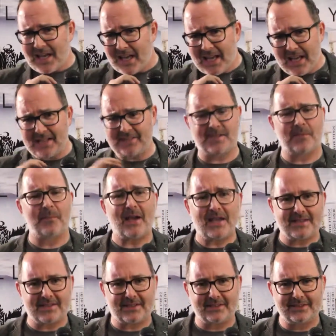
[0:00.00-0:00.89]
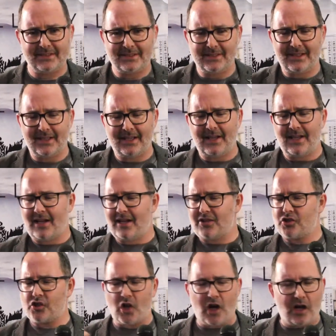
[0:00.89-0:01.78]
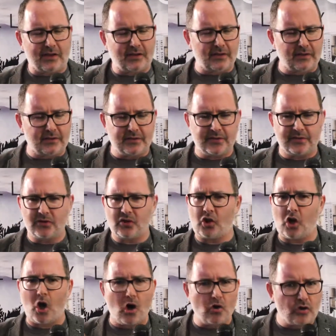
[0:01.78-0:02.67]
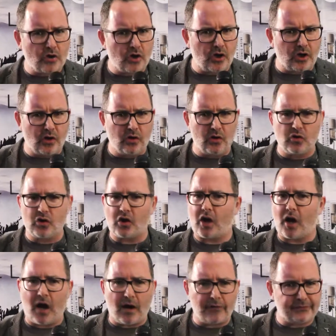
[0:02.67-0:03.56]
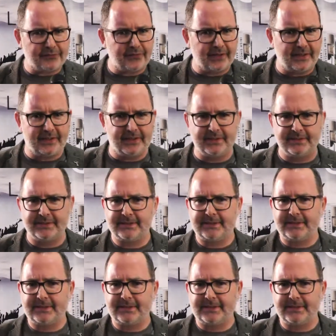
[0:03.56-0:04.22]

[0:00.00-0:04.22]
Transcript: It's amazing. Chocolate, cocoa, coffee.